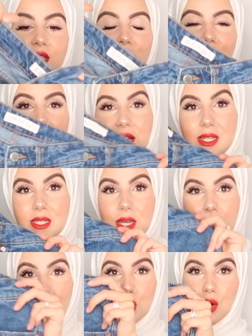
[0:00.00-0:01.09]
this
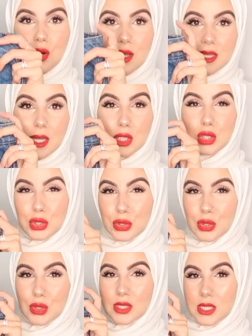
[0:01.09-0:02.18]
vintage look. It's like a
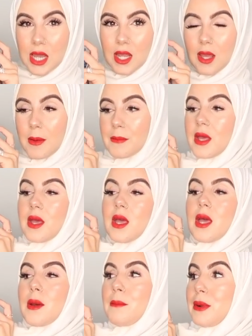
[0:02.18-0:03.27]
true denim
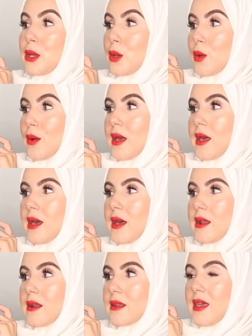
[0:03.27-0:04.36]
blue,
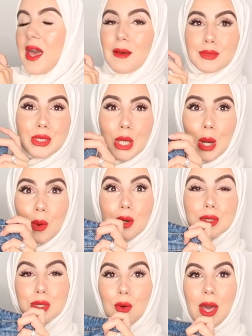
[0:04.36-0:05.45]
and yeah, I'm so
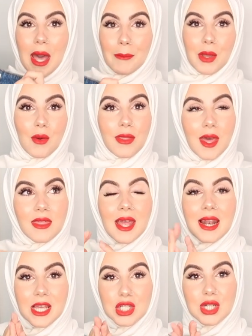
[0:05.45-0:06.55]
happy with it.
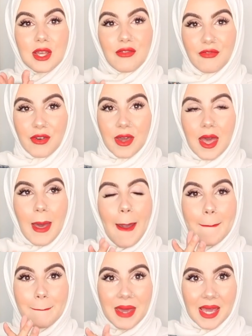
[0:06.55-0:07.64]
They literally fit
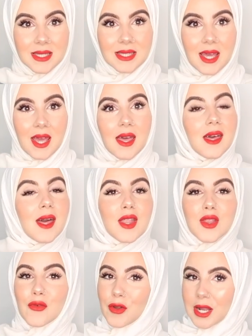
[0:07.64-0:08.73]
amazing.
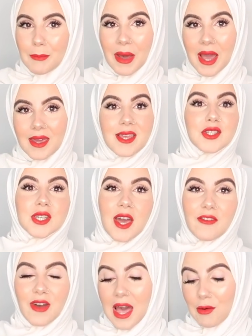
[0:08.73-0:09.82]
They're really baggy, just kind
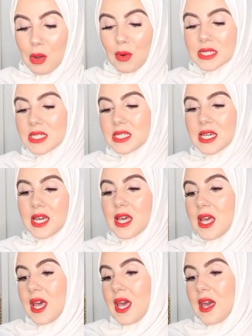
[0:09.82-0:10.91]
of how I wanted it.
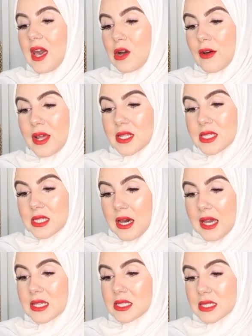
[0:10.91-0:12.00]
I got it in a
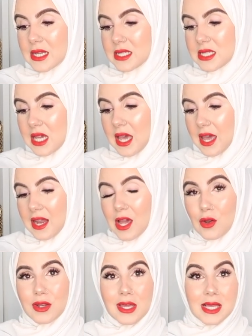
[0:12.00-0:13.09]
size 10. I
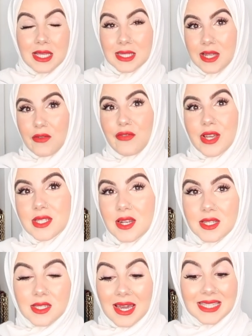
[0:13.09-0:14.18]
could easily fit in a
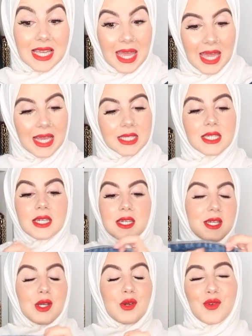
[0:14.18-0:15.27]
size 8,
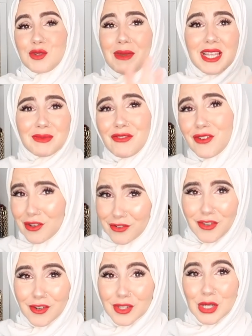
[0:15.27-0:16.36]
which makes me
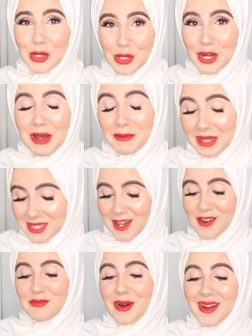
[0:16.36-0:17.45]
feel so good about
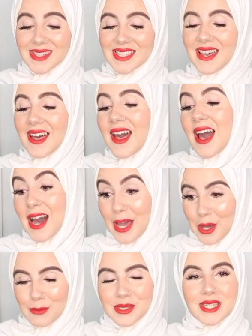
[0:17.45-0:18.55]
myself, but I
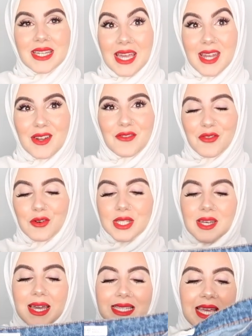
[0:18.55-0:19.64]
opted in for
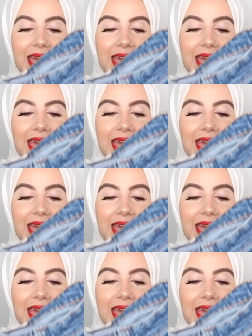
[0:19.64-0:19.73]
size